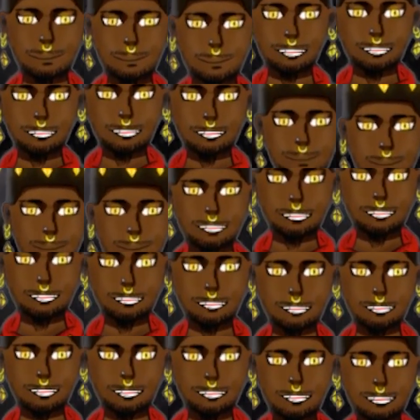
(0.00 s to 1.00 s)
and yeah,
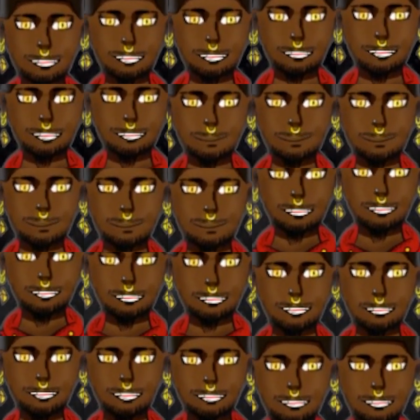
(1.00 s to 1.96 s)
and then it happens again.